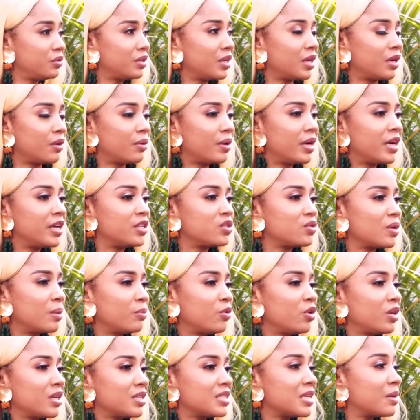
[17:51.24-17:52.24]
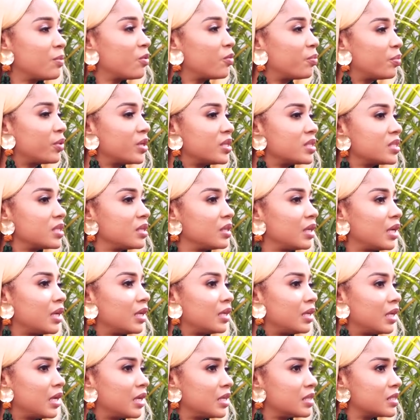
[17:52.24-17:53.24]
do that, right? So I'm not the type of person
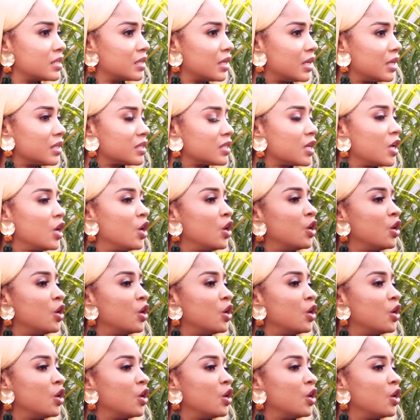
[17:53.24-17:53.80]
that does that.